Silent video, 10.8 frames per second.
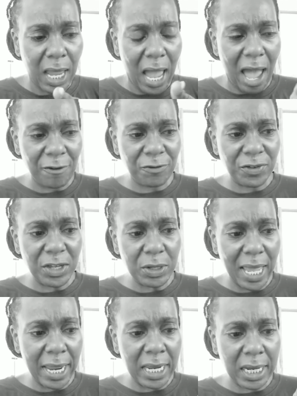I feel
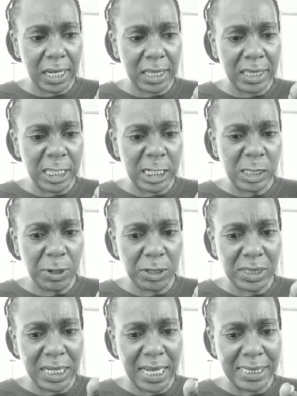like this
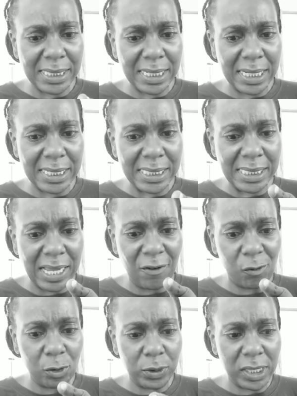person has done
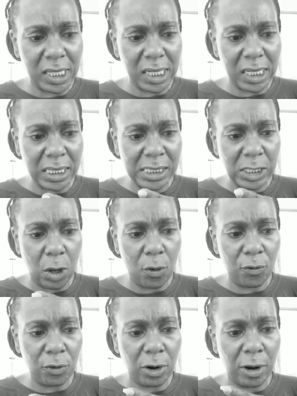several things
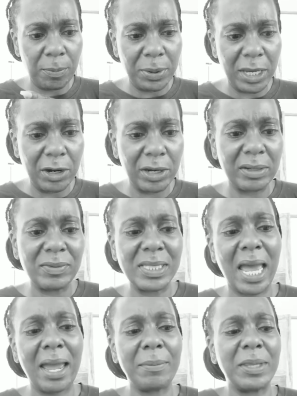over a period of
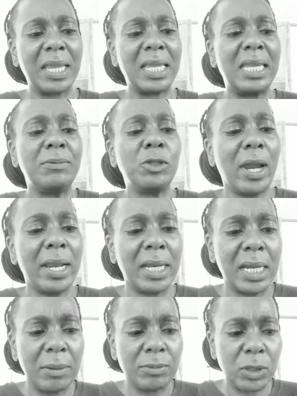time. They keep trying to
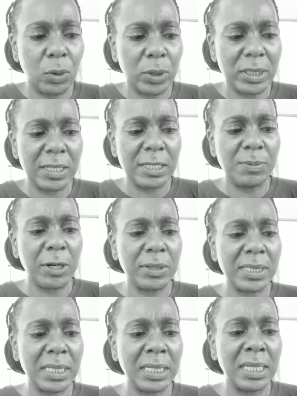come towards this
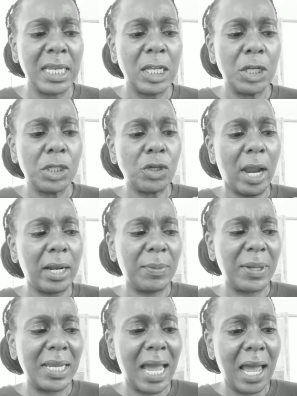person, trying to
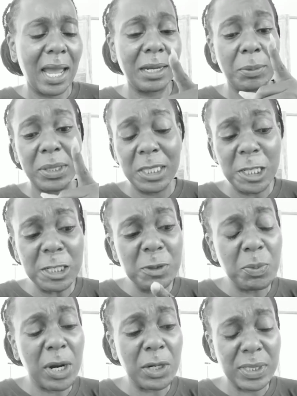be kind, but this
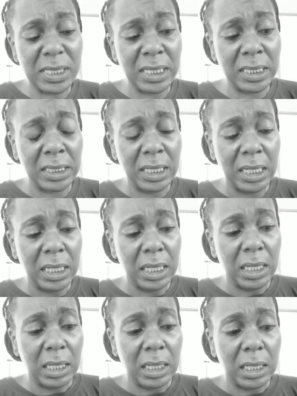
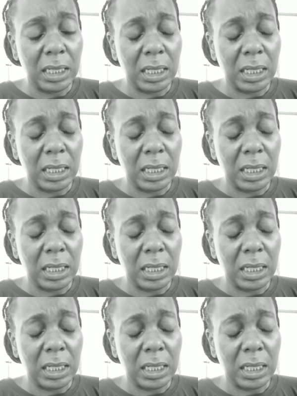person,